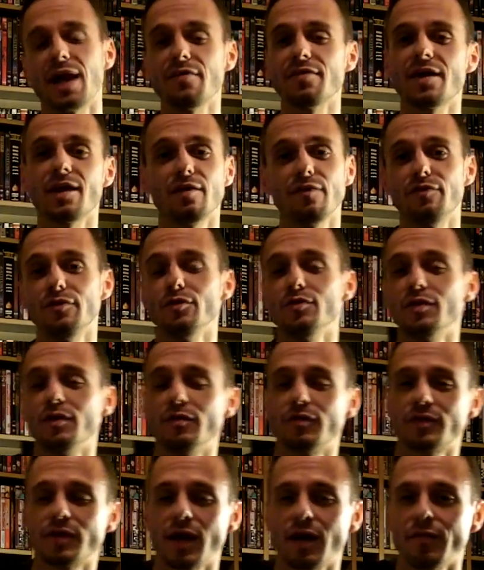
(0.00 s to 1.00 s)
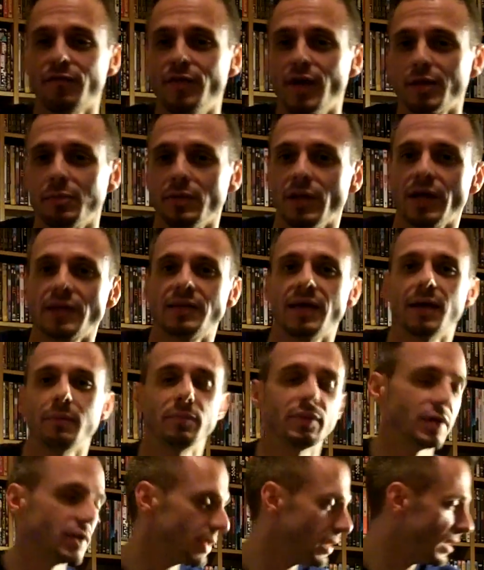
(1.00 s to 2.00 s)
I've had a few that have kind of affected me like
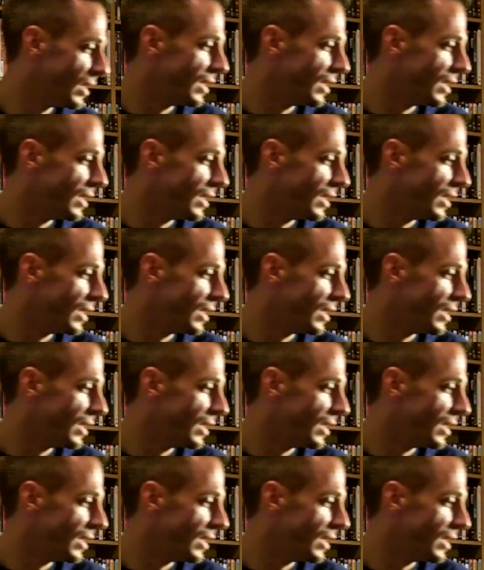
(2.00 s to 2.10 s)
that, but